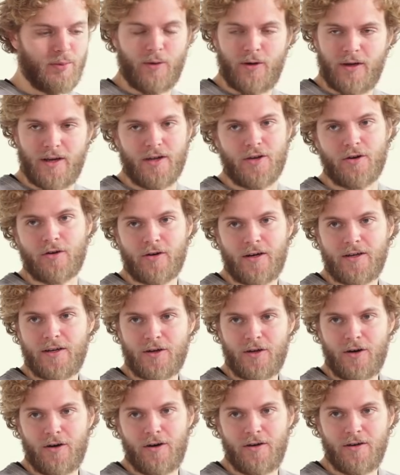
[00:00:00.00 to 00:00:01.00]
putting in your
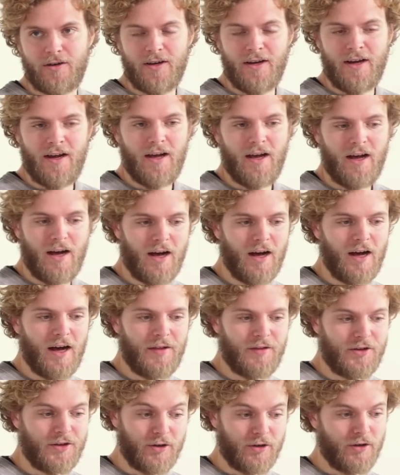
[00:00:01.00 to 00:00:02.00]
credit card, uh,
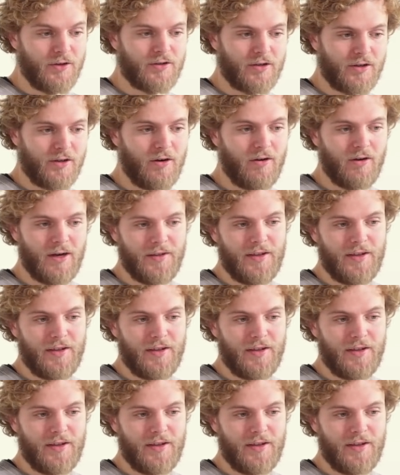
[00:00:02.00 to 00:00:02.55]
and then you're good to go.